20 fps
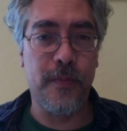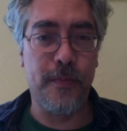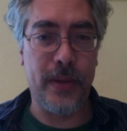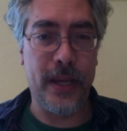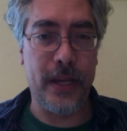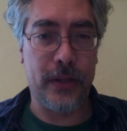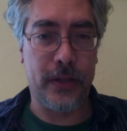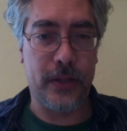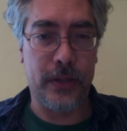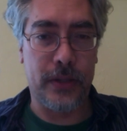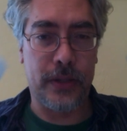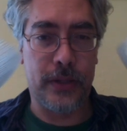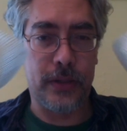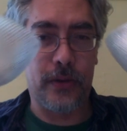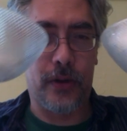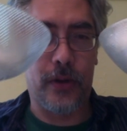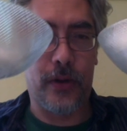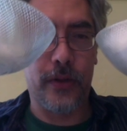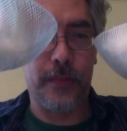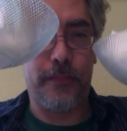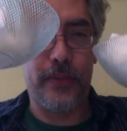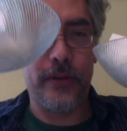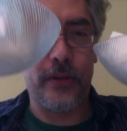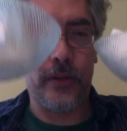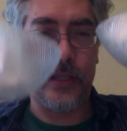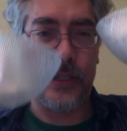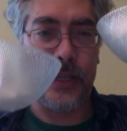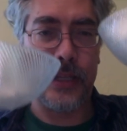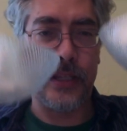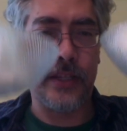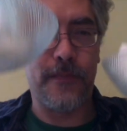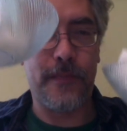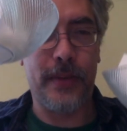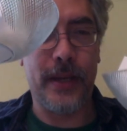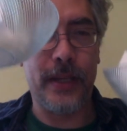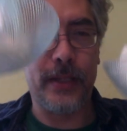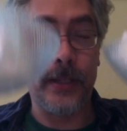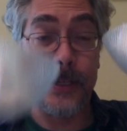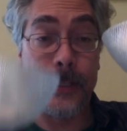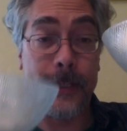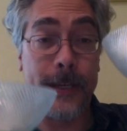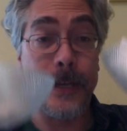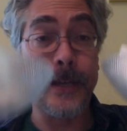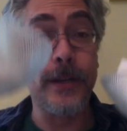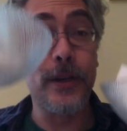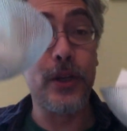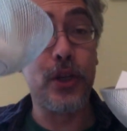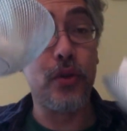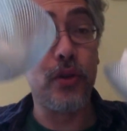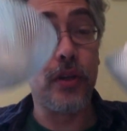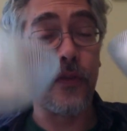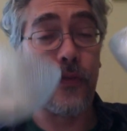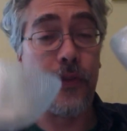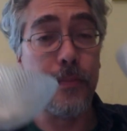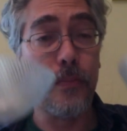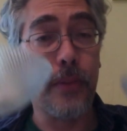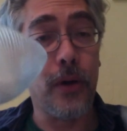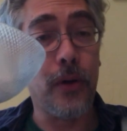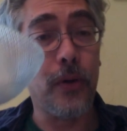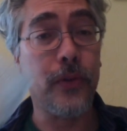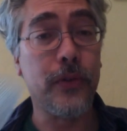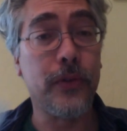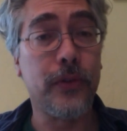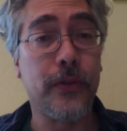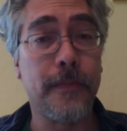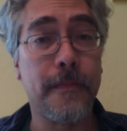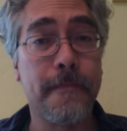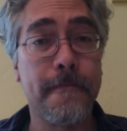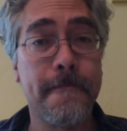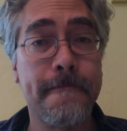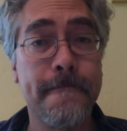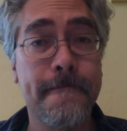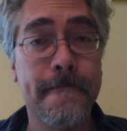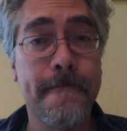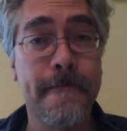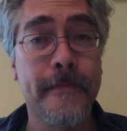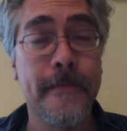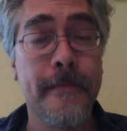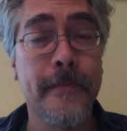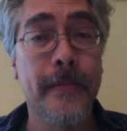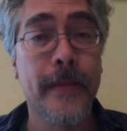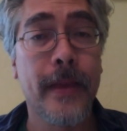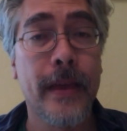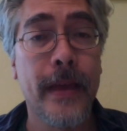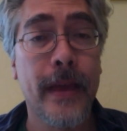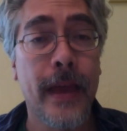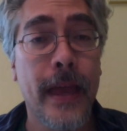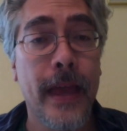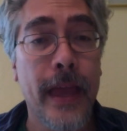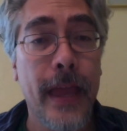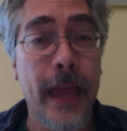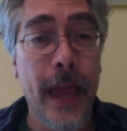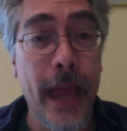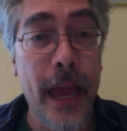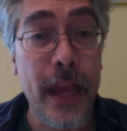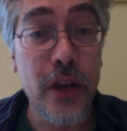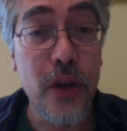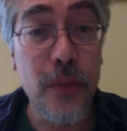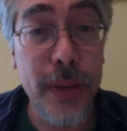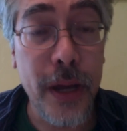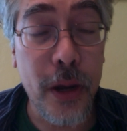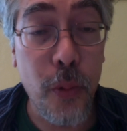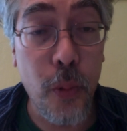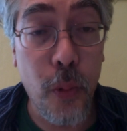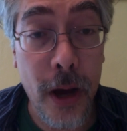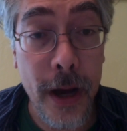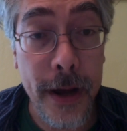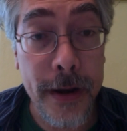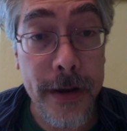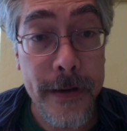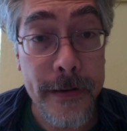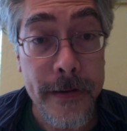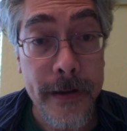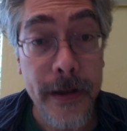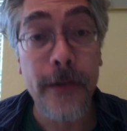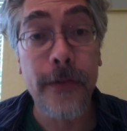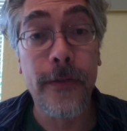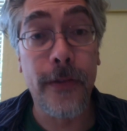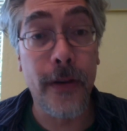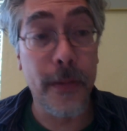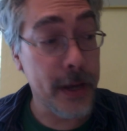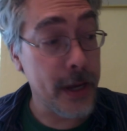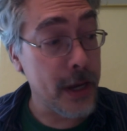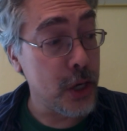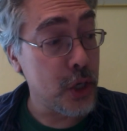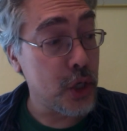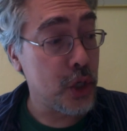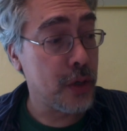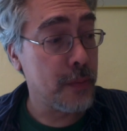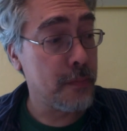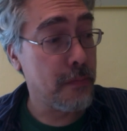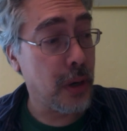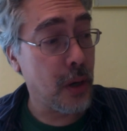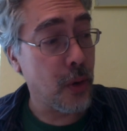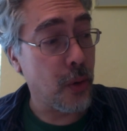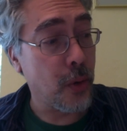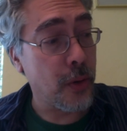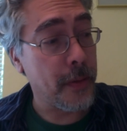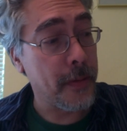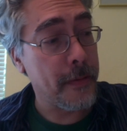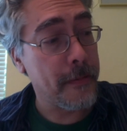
pieces, all sets of pieces, into different bowls, and you pick one from each bowl.